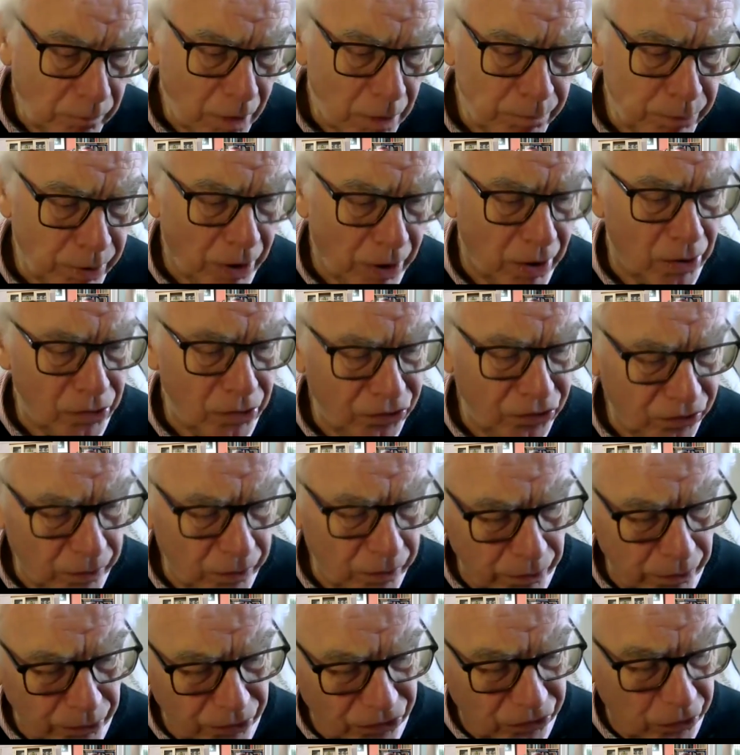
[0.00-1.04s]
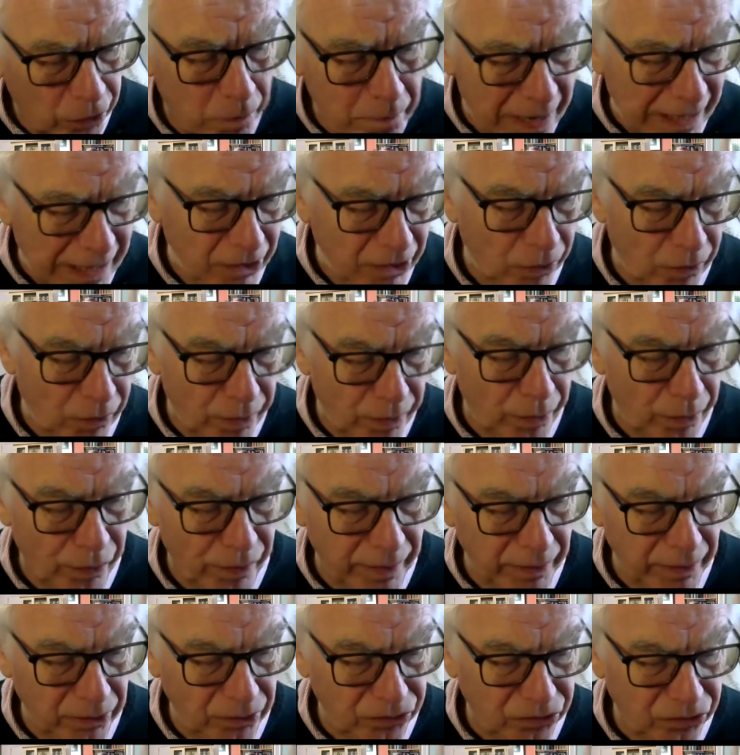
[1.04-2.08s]
But also there's so many other
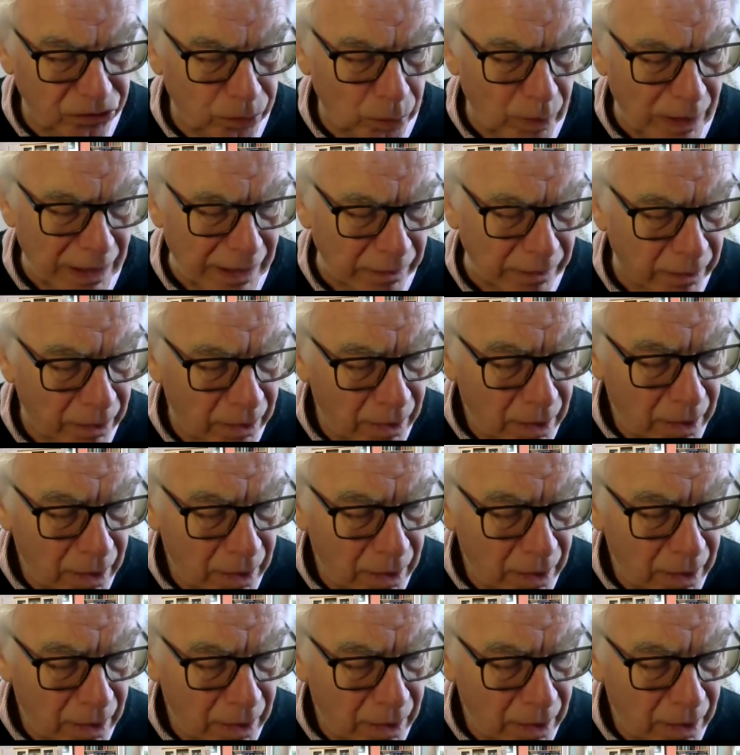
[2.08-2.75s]
things as well.